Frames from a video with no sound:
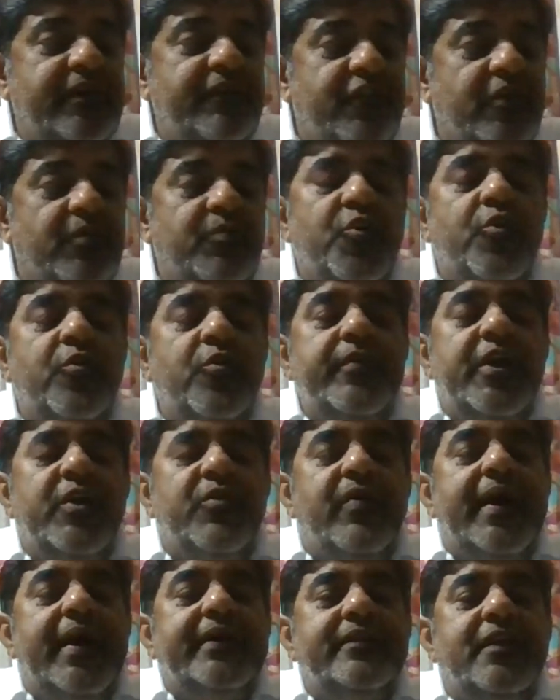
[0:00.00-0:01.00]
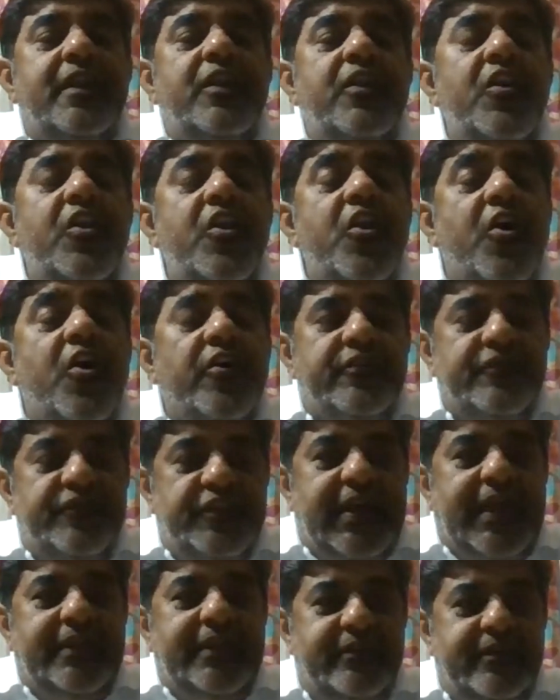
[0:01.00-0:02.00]
from home requires a lot of
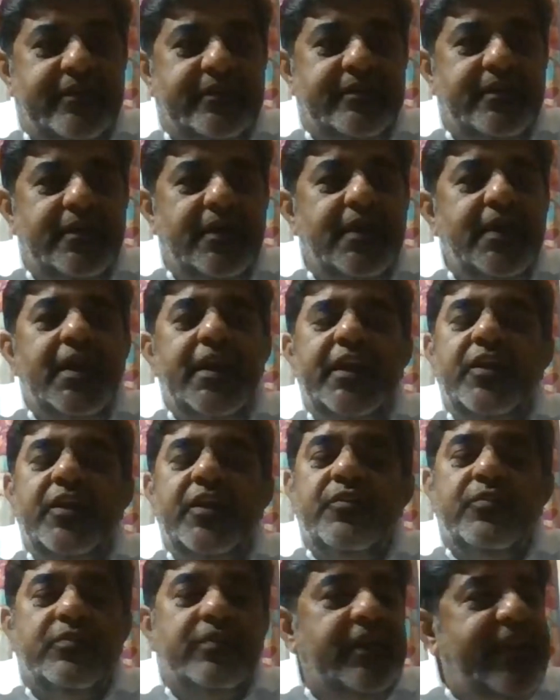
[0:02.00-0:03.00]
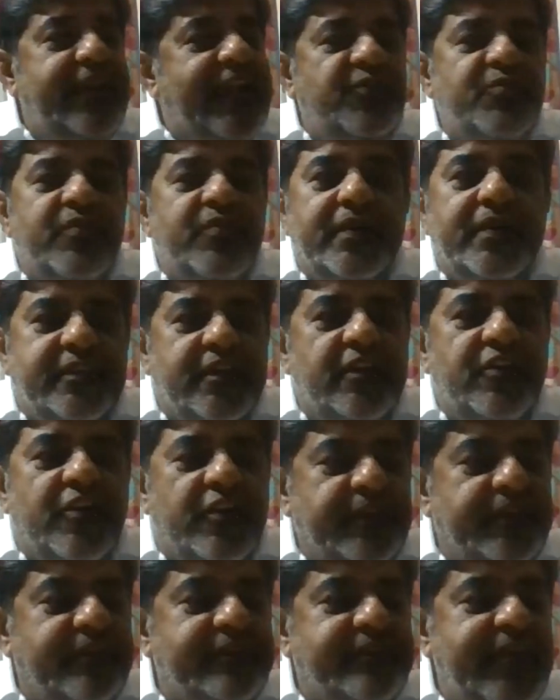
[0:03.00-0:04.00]
challenges. The networks are
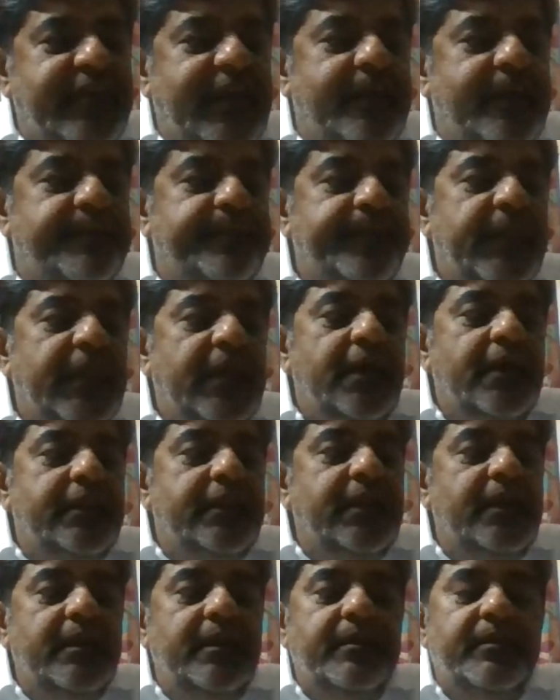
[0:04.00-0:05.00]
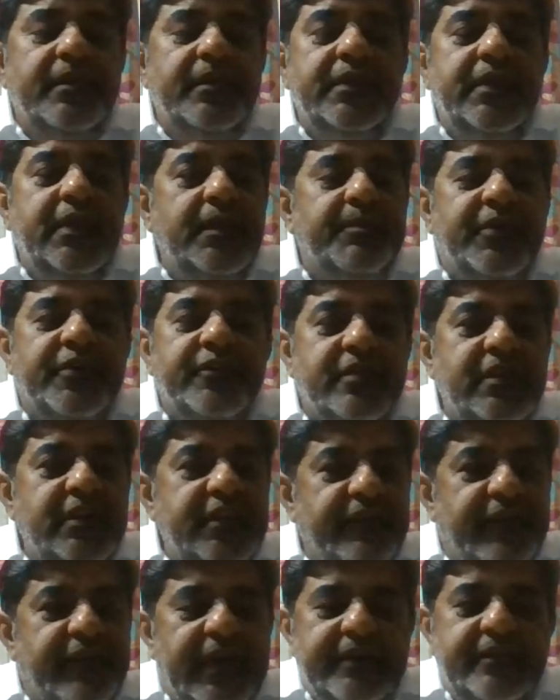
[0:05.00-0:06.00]
not the same. The personal
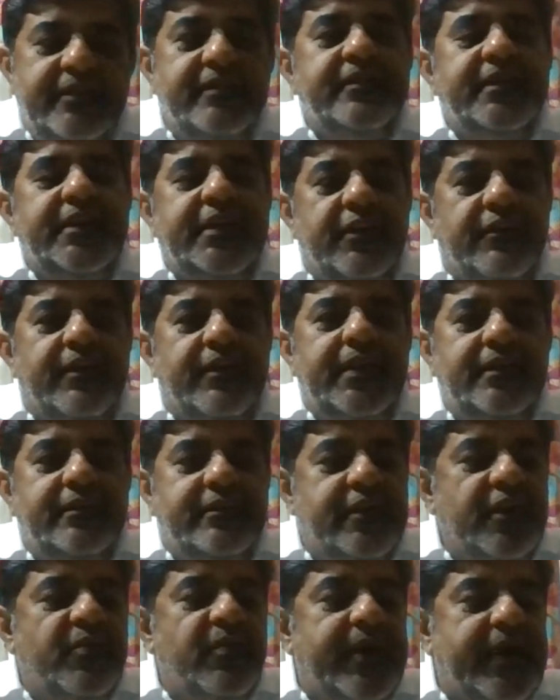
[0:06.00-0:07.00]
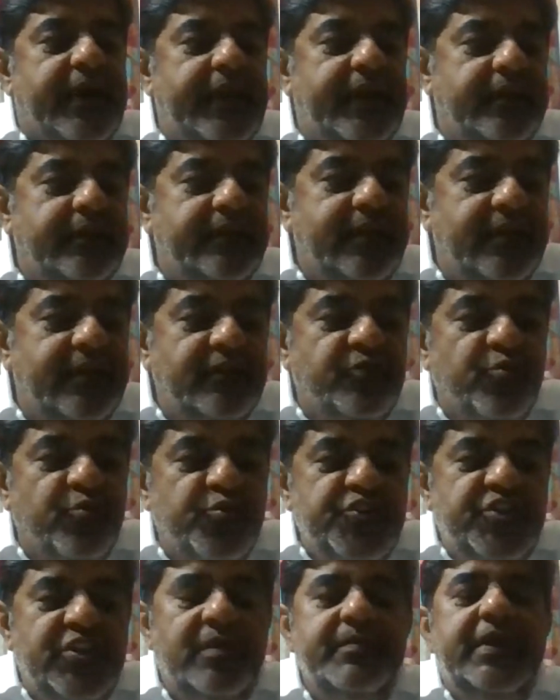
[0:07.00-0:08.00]
devices security is required. There is
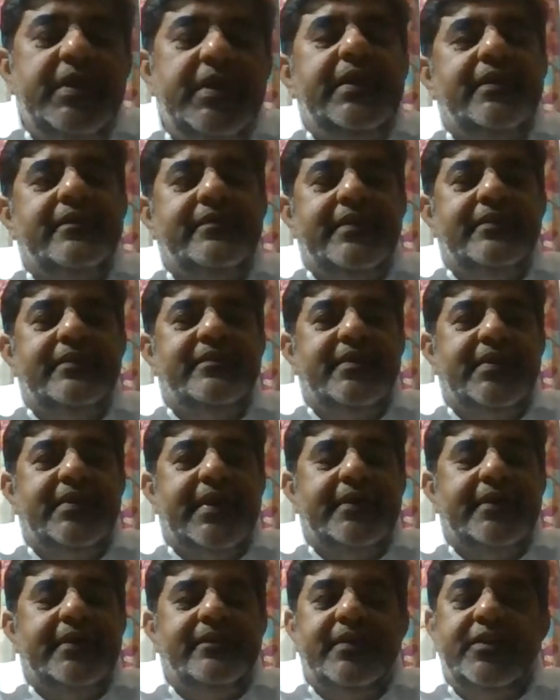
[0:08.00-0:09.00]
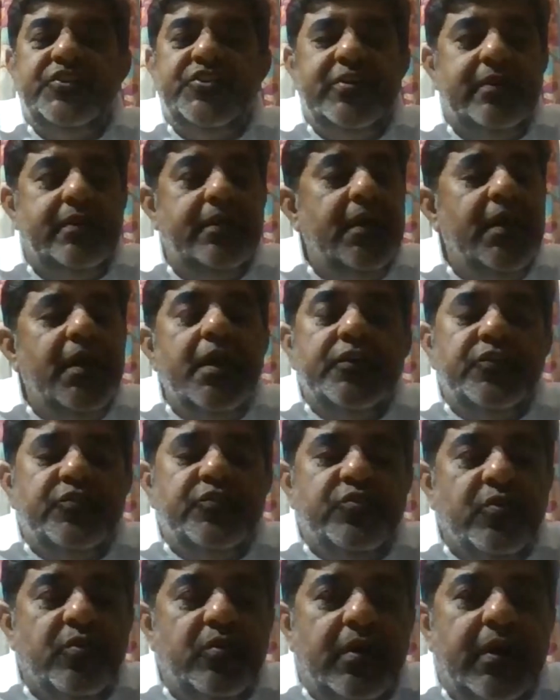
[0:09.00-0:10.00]
social media sensitization.
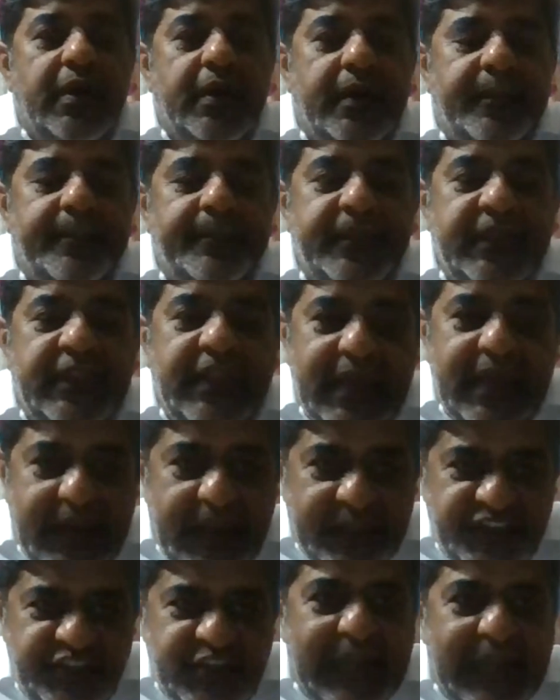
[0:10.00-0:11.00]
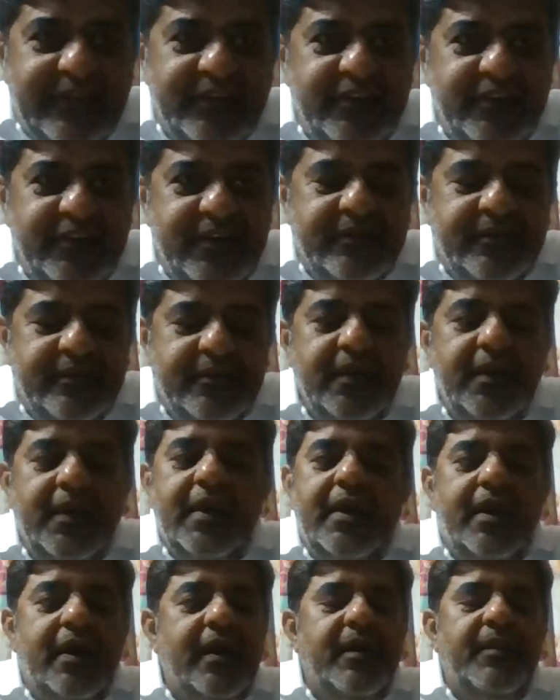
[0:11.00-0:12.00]
So there are challenges,
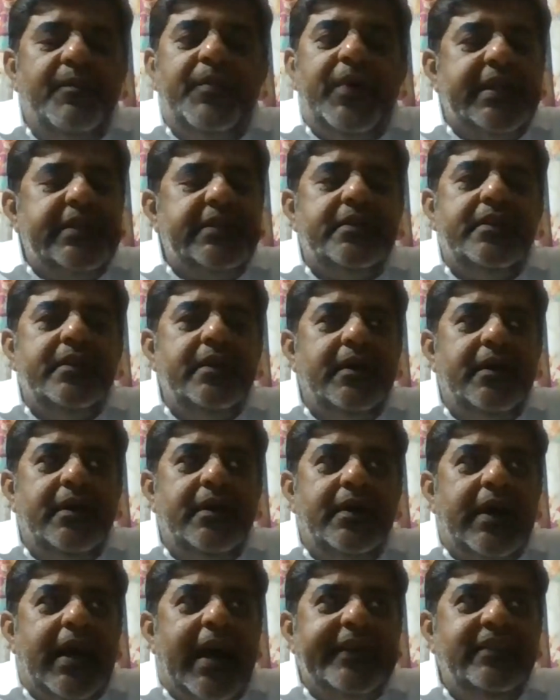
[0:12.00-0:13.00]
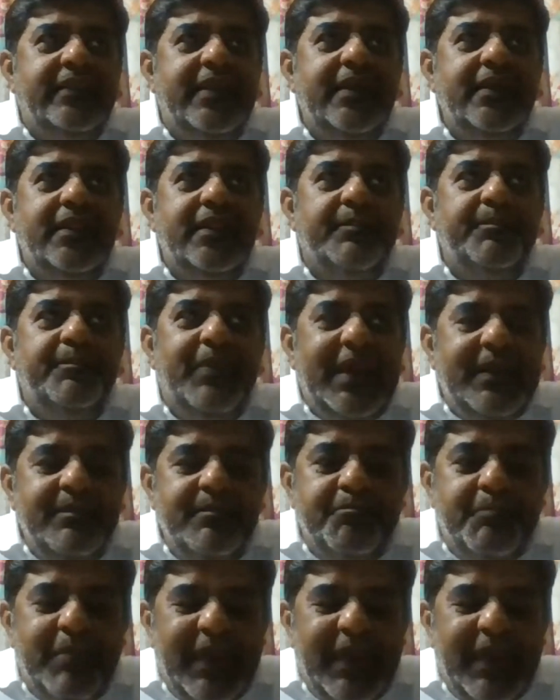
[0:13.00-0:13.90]
but I think the big